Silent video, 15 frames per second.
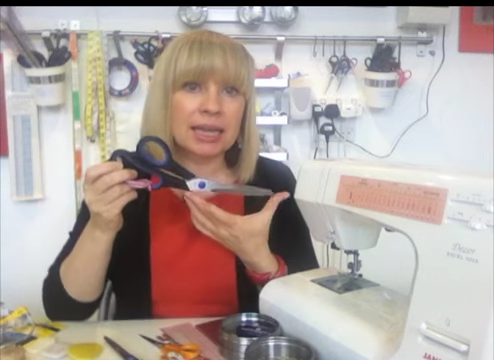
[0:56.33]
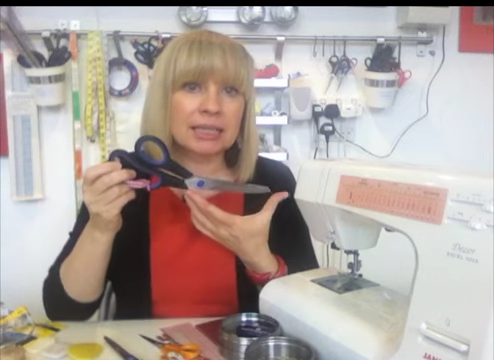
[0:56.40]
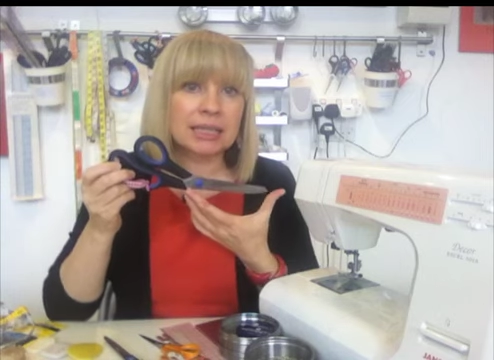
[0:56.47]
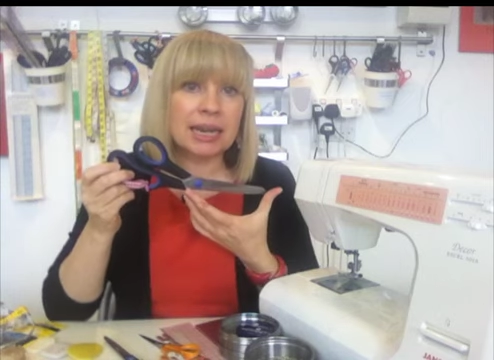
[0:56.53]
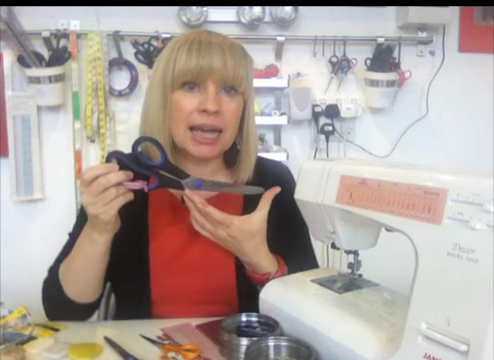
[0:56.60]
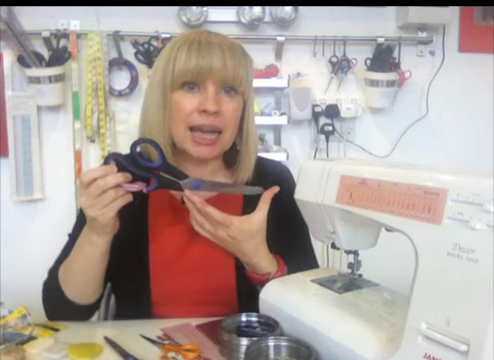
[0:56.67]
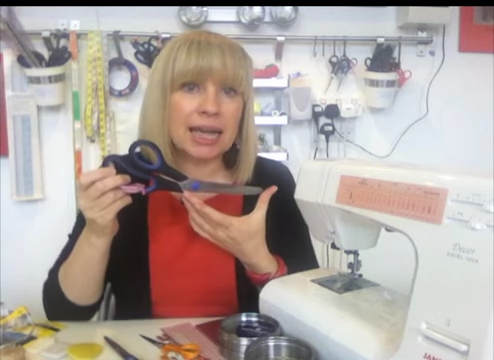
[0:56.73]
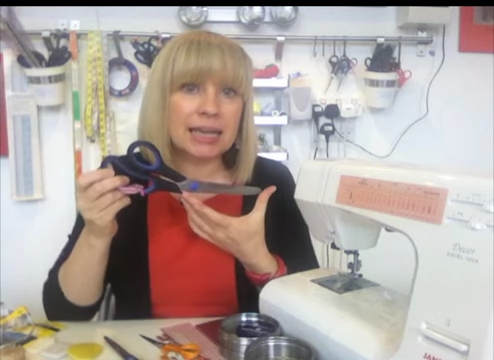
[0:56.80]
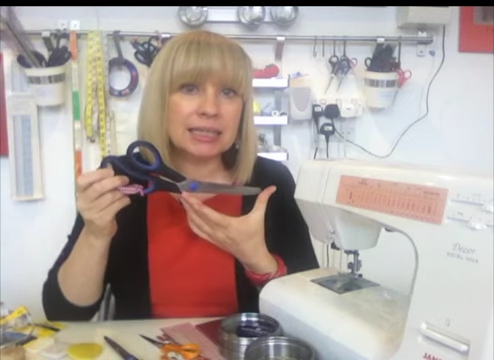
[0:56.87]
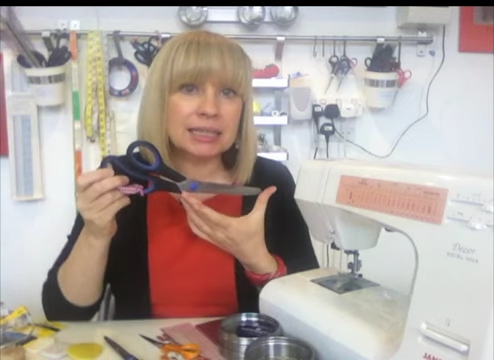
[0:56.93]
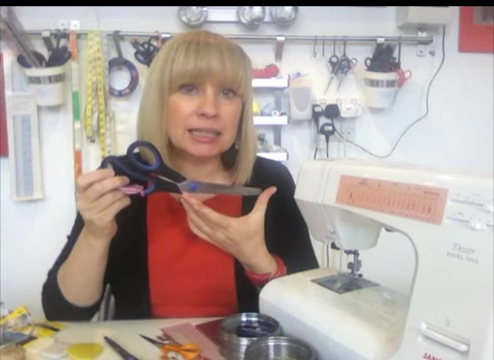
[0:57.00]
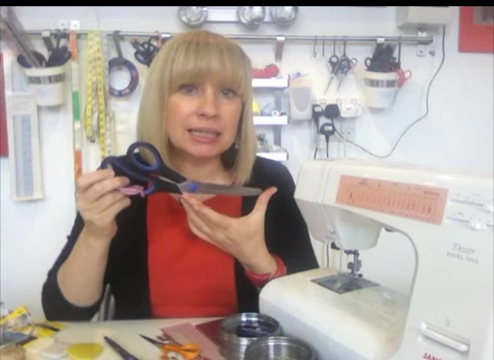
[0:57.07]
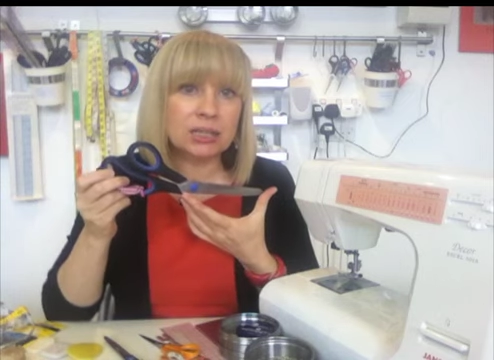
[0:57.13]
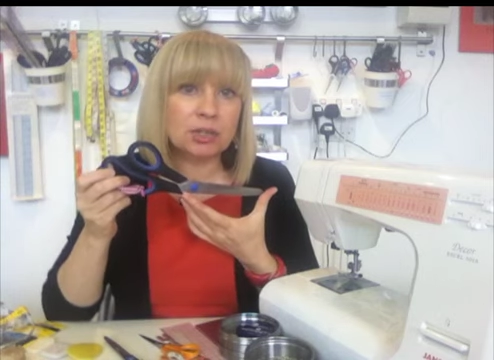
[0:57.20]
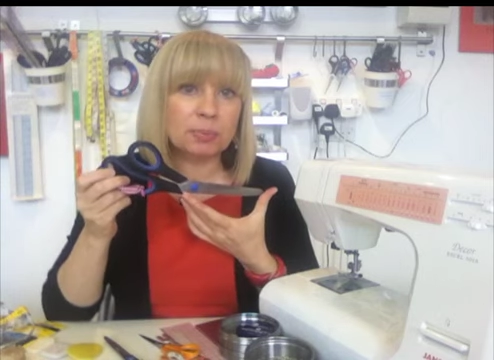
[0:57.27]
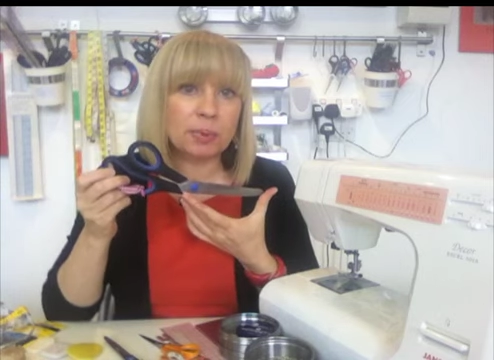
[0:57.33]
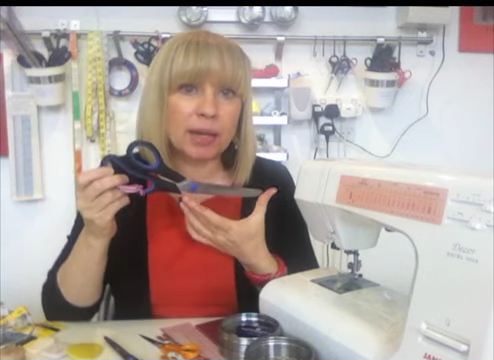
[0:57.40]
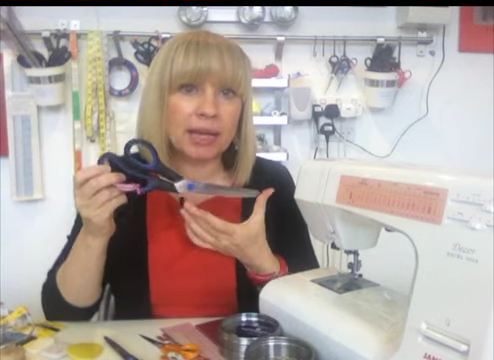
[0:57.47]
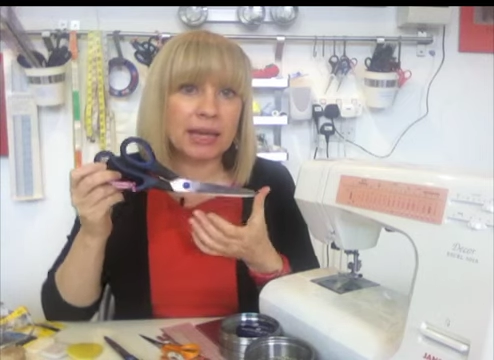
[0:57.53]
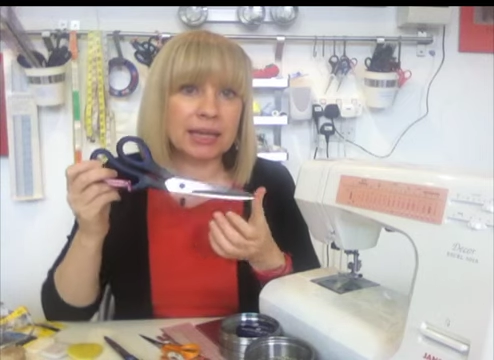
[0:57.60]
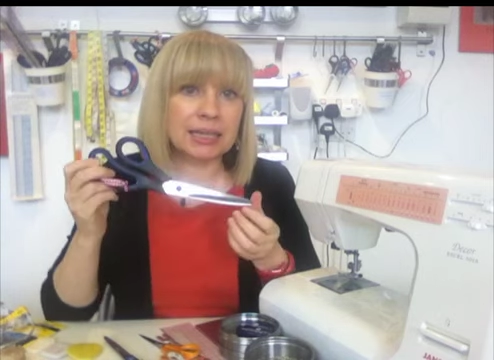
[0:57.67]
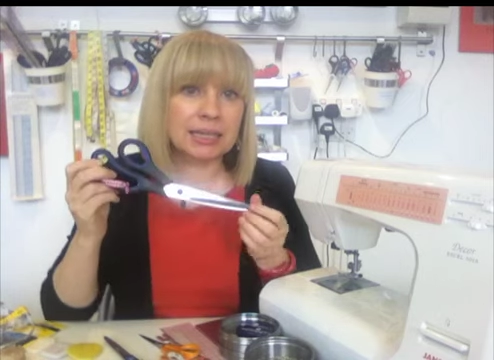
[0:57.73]
It's an 8-inch
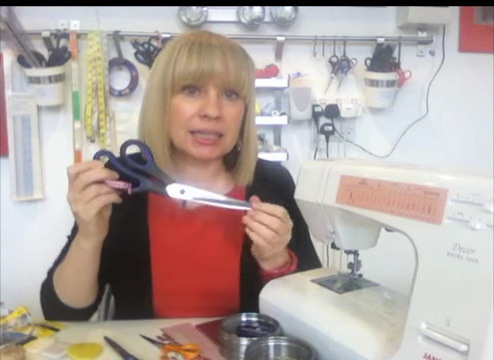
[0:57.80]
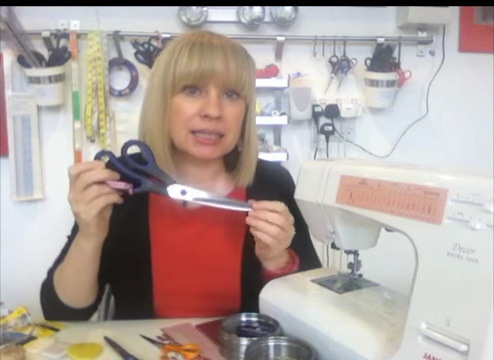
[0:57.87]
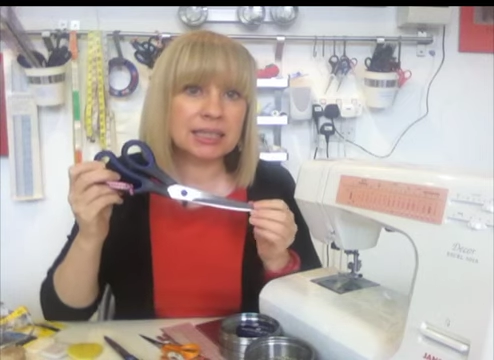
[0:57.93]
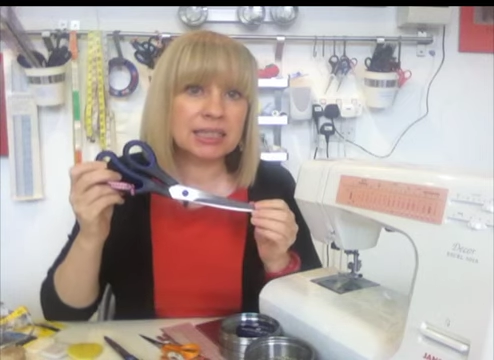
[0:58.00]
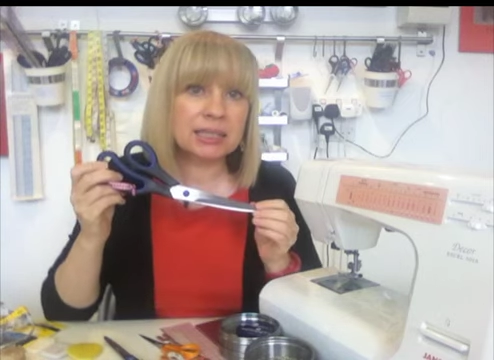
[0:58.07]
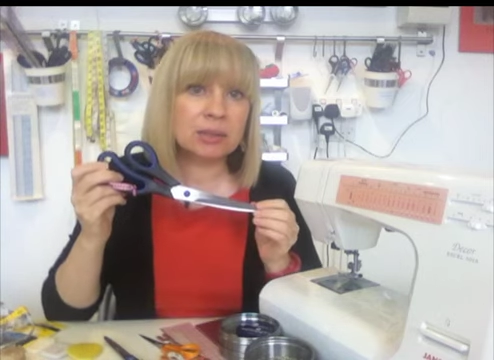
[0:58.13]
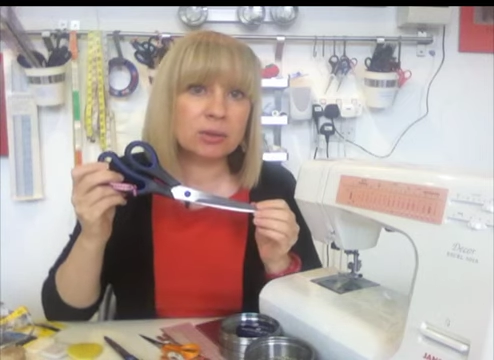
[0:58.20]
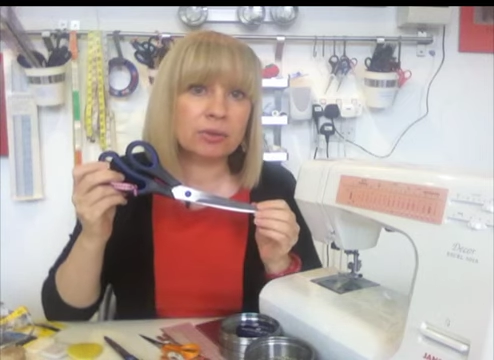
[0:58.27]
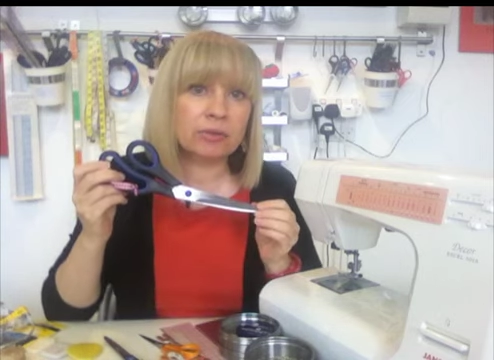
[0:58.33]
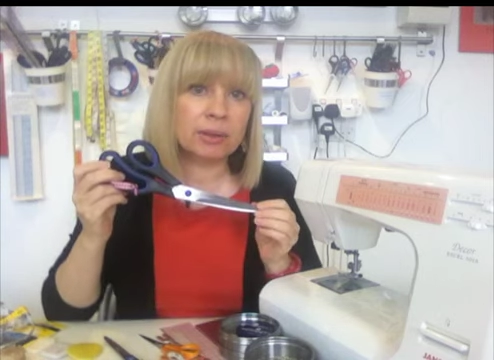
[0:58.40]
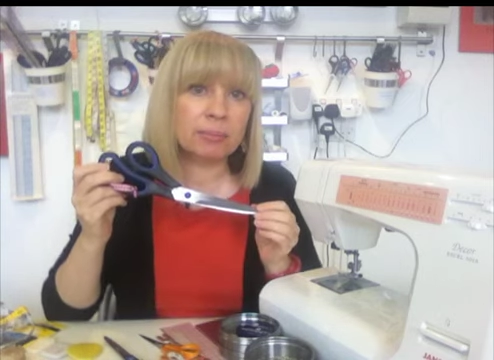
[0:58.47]
blade. This is sort of